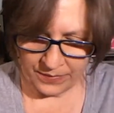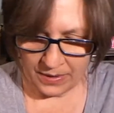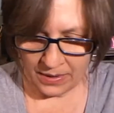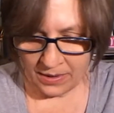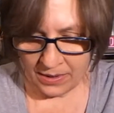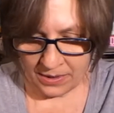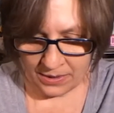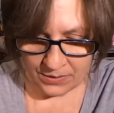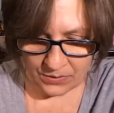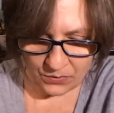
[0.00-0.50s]

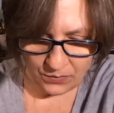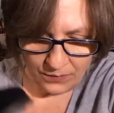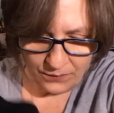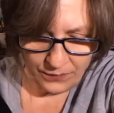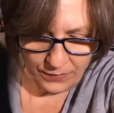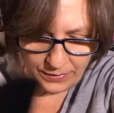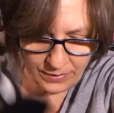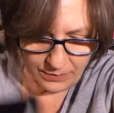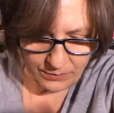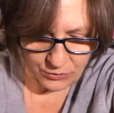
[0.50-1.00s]
So I
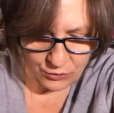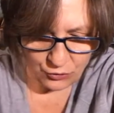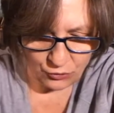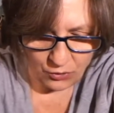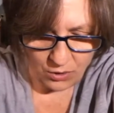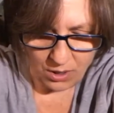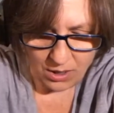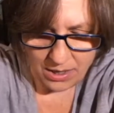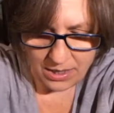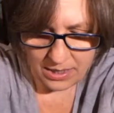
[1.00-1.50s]
figured I would
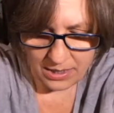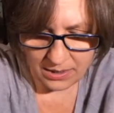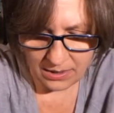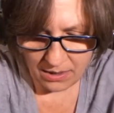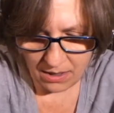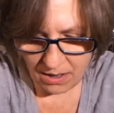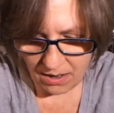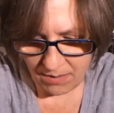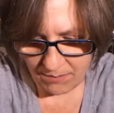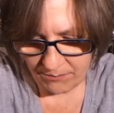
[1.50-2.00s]
try
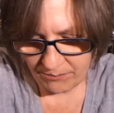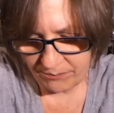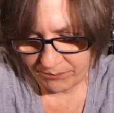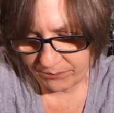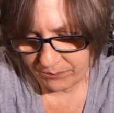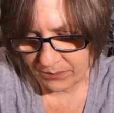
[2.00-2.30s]
um,